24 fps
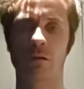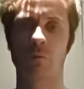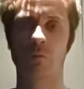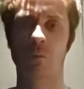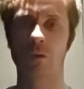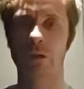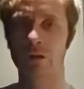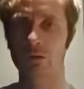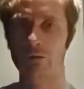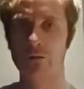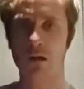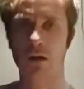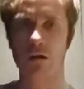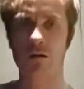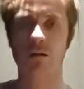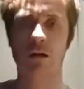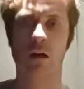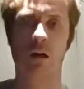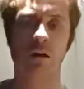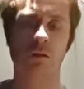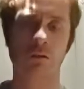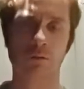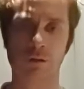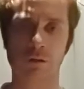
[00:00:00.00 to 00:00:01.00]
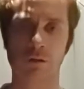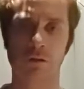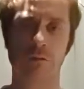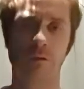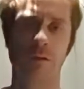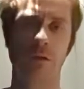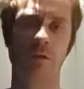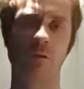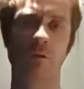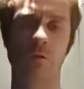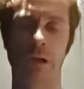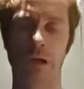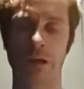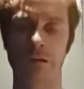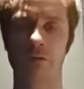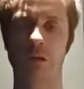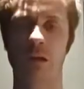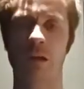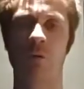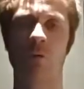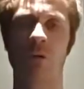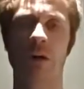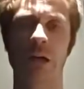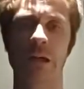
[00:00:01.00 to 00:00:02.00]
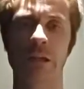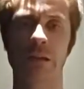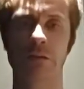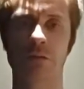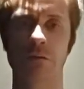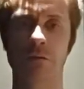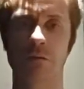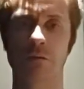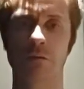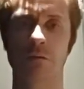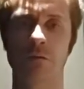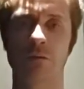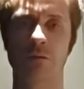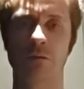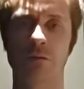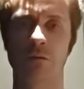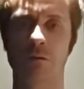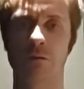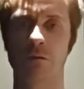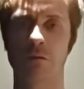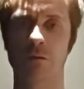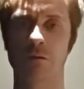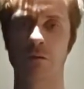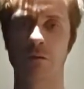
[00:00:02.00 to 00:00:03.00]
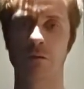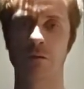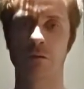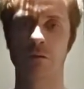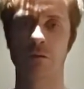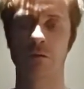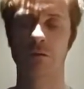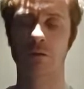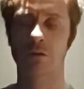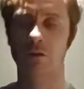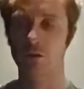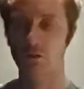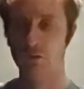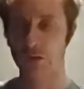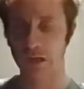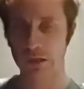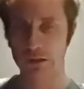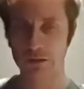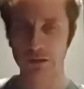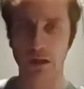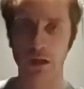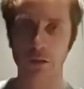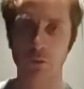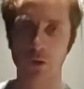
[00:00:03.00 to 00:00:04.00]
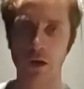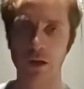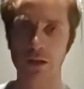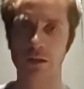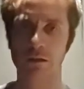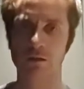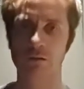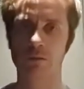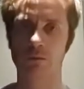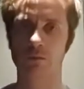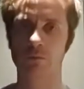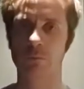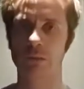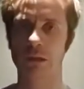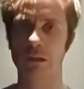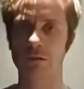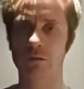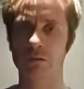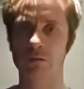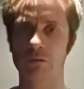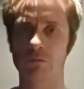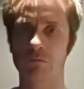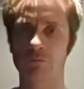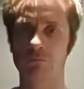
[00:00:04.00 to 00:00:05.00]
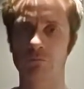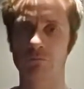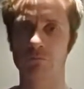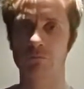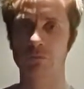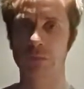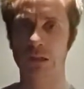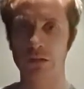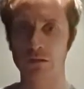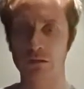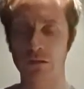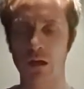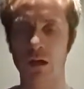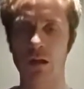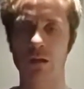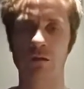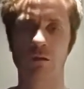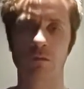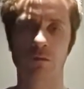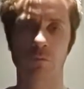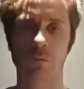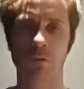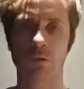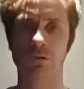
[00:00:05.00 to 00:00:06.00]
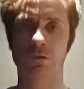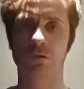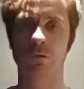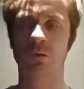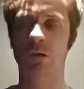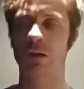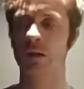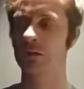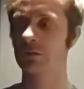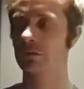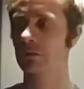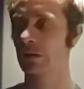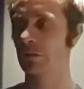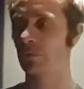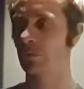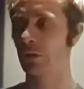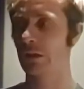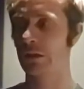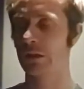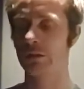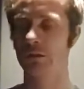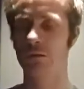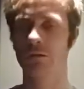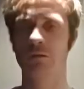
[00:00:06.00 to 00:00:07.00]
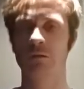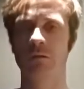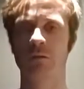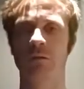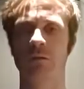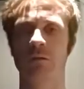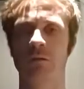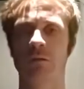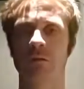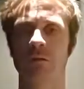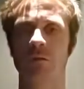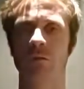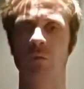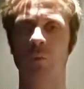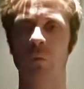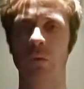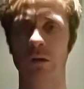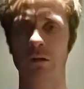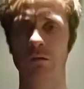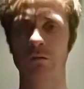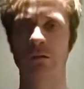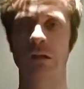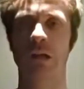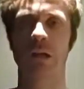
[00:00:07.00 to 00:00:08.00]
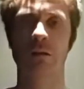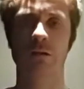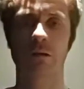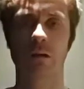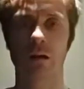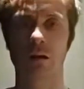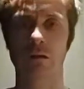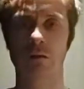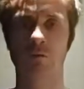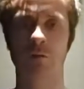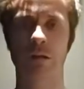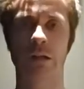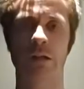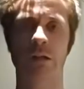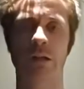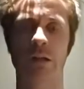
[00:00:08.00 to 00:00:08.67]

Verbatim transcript: we are not tolerant of you, anti whites. Your anti whiteism is intolerable to us, and we will not tolerate